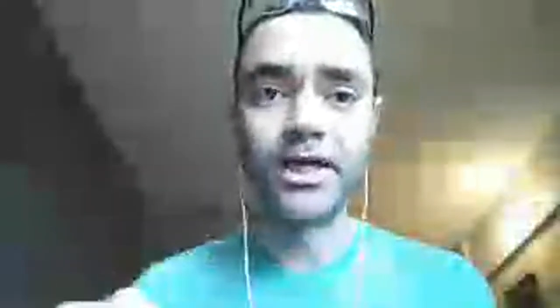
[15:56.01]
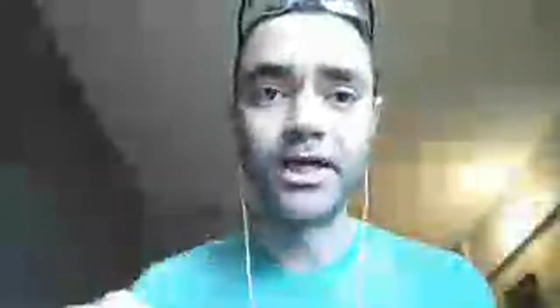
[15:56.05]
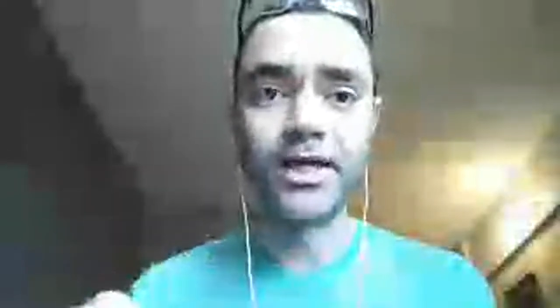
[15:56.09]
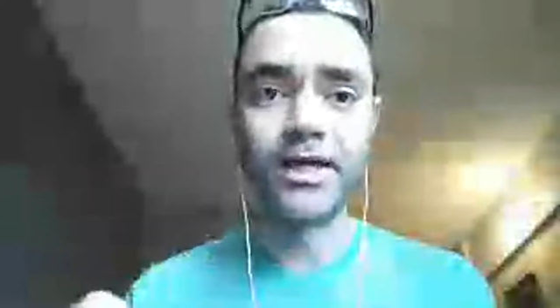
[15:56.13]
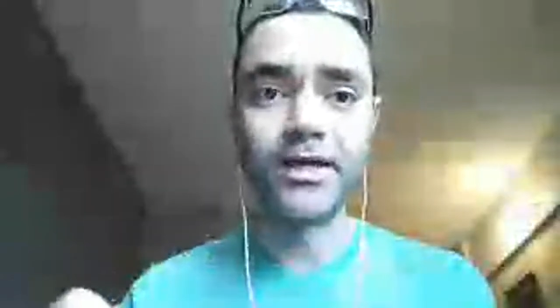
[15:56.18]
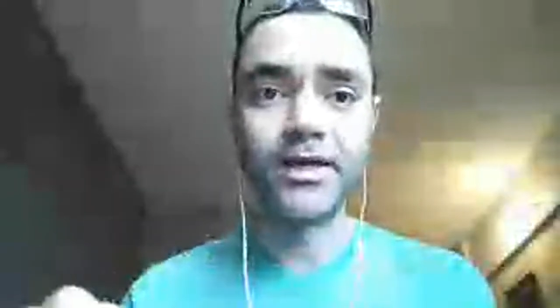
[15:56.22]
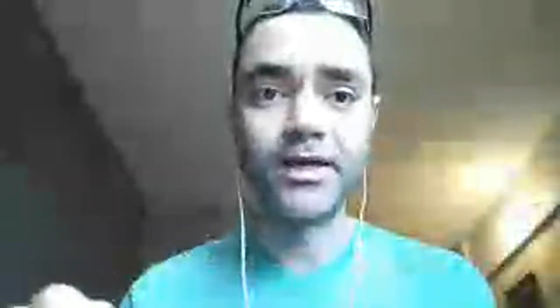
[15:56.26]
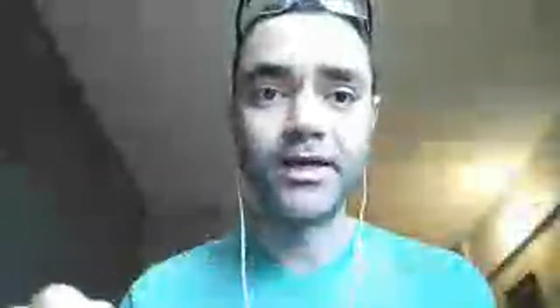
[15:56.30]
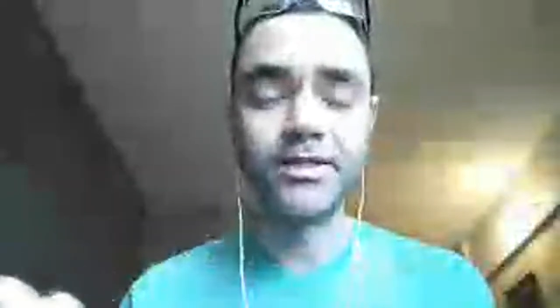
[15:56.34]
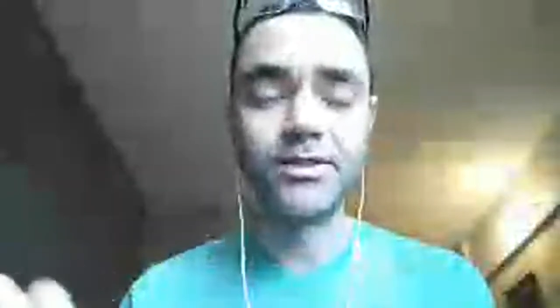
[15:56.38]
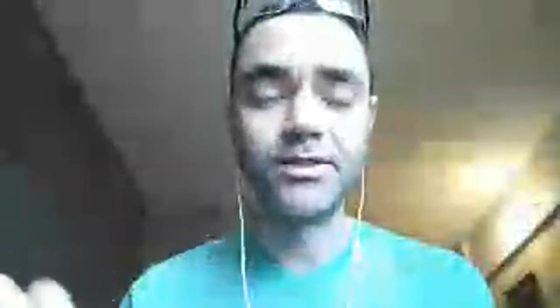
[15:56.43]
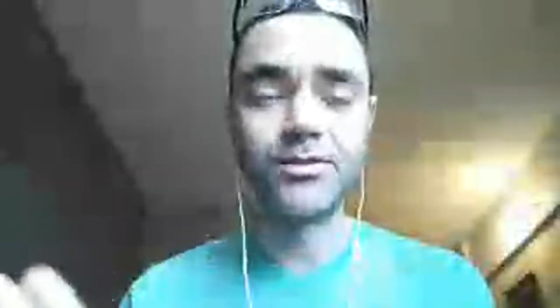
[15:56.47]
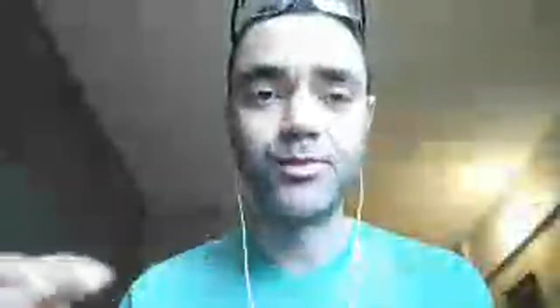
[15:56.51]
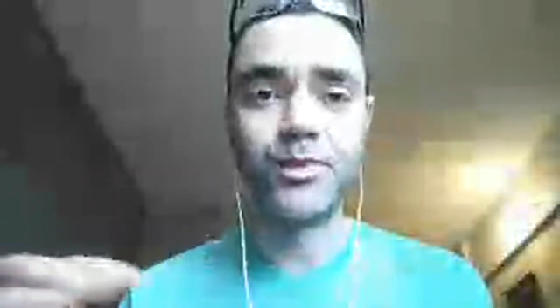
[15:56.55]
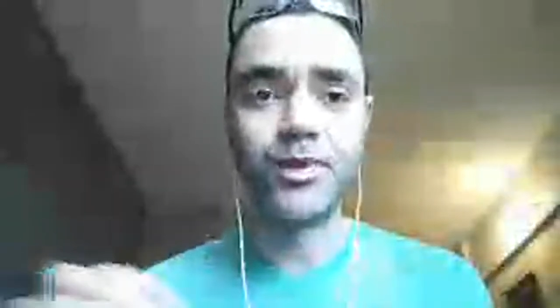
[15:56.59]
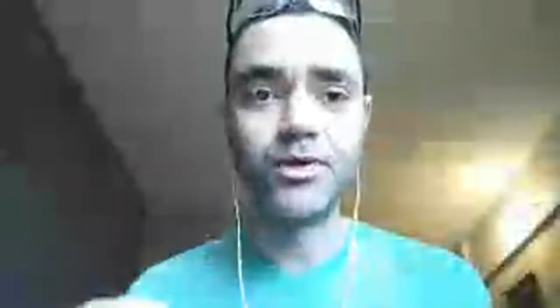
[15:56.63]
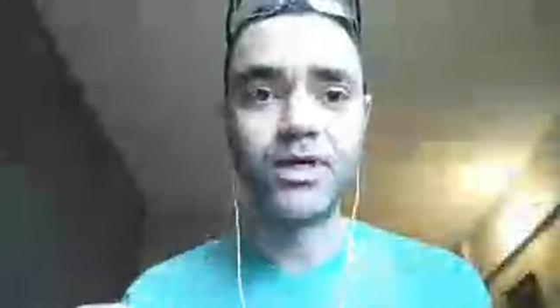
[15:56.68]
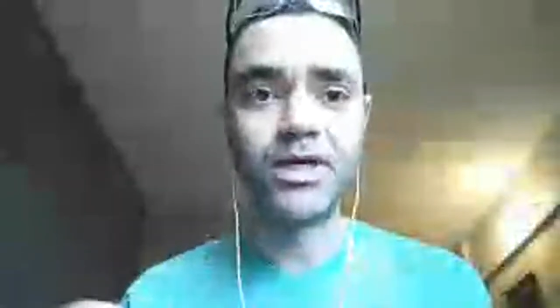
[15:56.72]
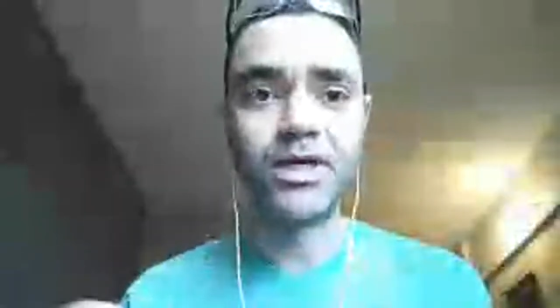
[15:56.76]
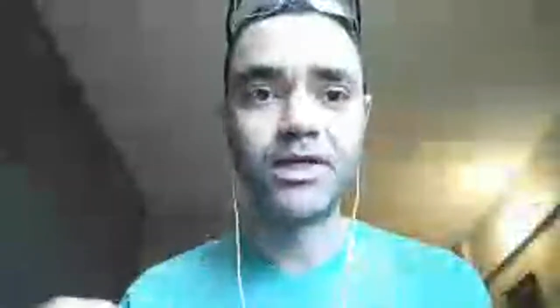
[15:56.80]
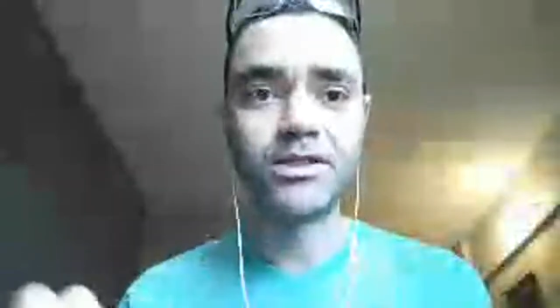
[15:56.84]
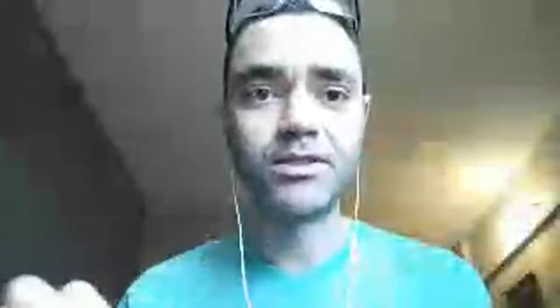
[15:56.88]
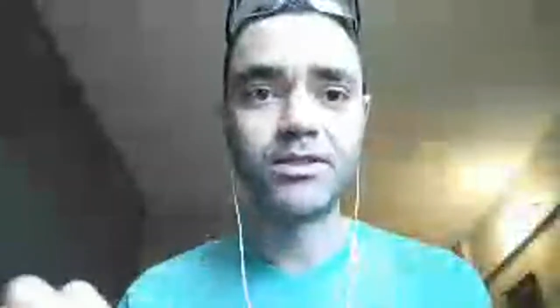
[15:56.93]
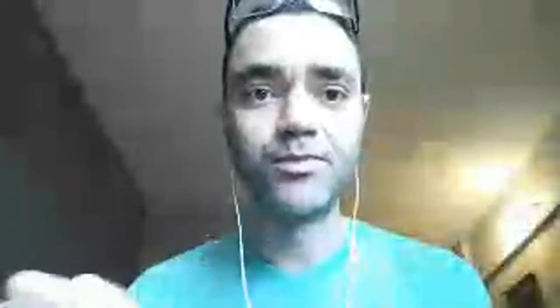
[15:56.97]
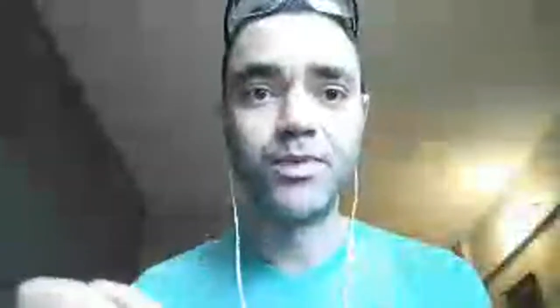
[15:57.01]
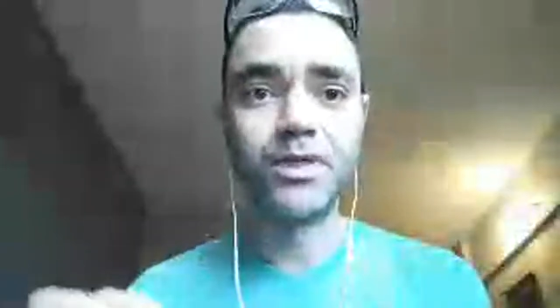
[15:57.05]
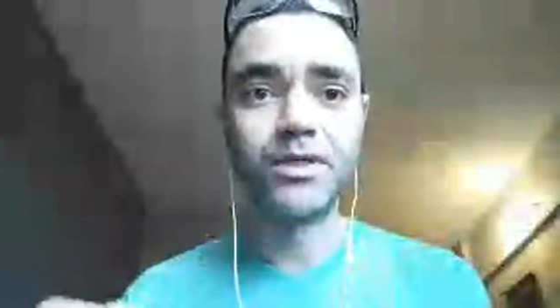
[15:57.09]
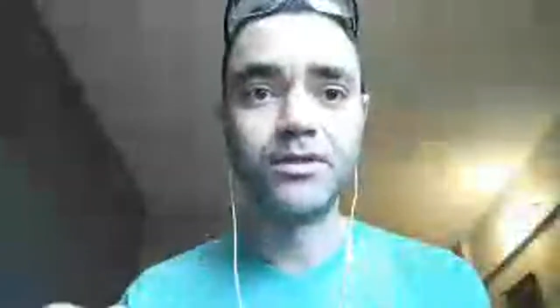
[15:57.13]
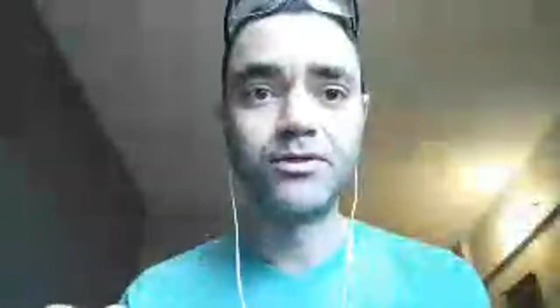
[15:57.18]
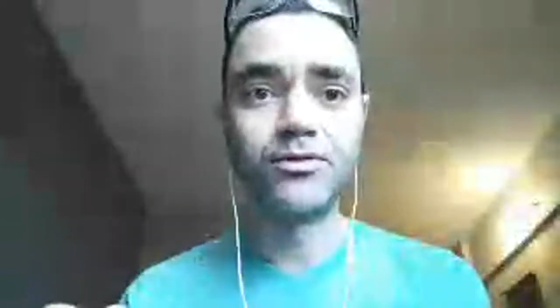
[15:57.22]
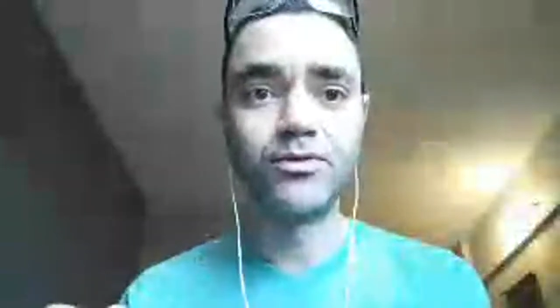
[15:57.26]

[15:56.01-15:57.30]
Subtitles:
experience between